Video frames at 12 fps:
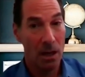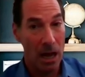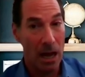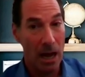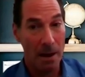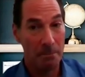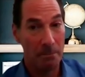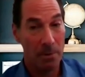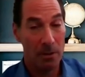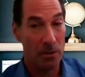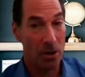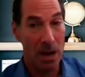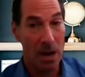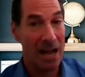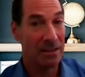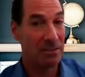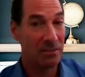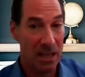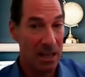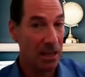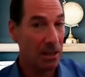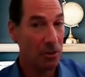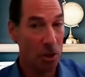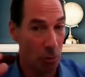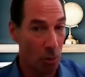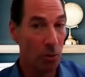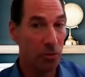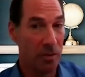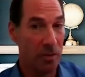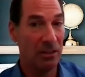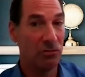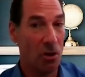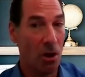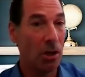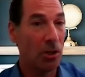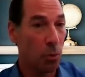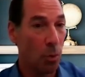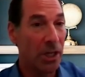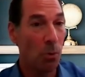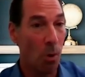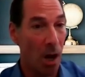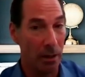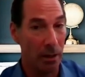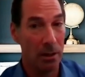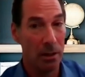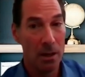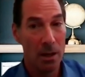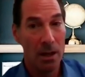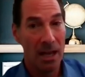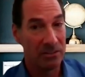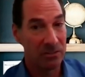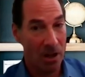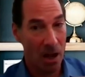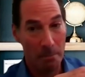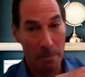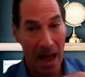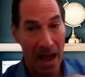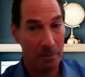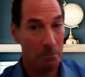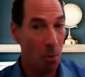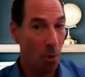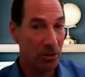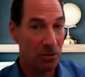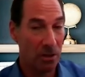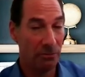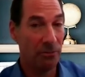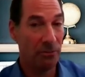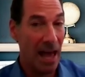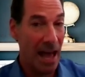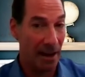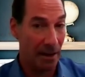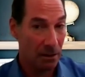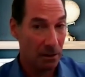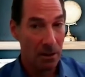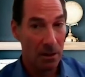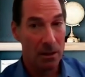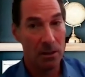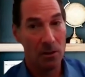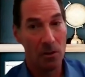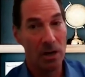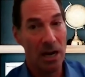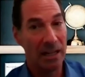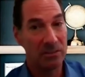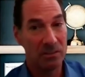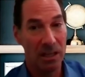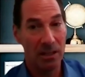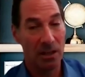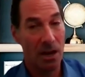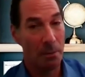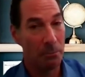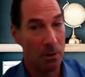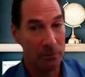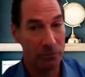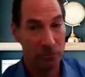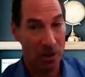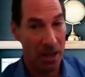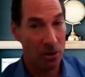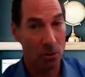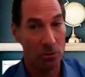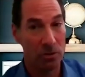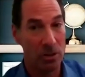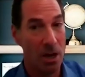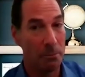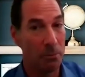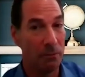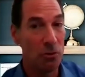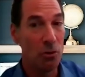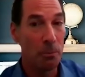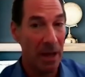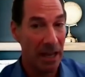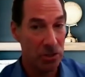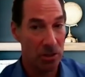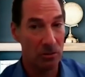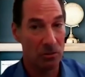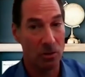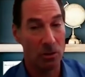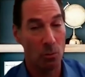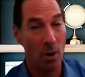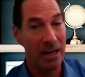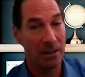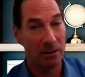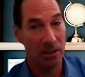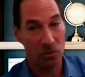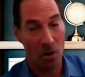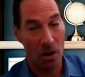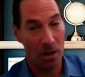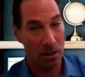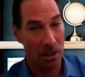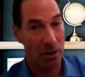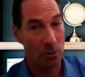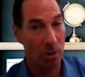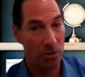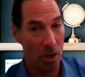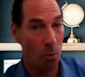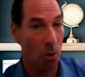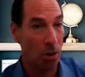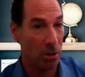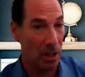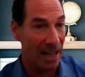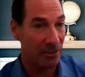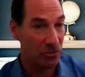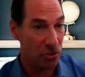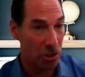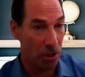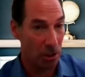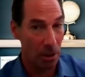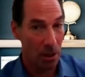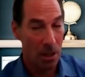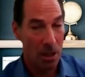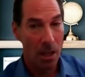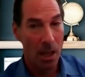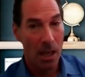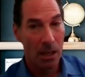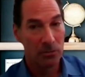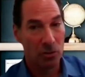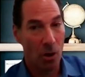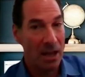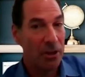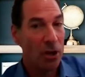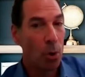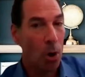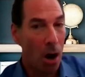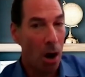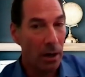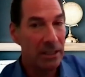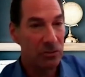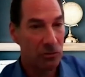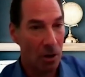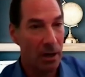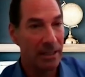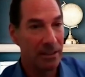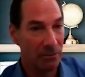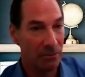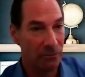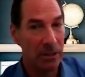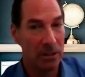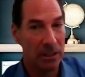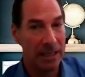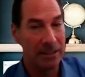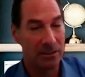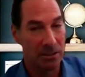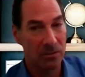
um, they're not seeing the growth that they saw in 21. It's come back more to flat. You know, they're not seeing the number of cycles, the number of new patients, their waiting lists aren't like what they were last year. So I think we're already starting to feel it and to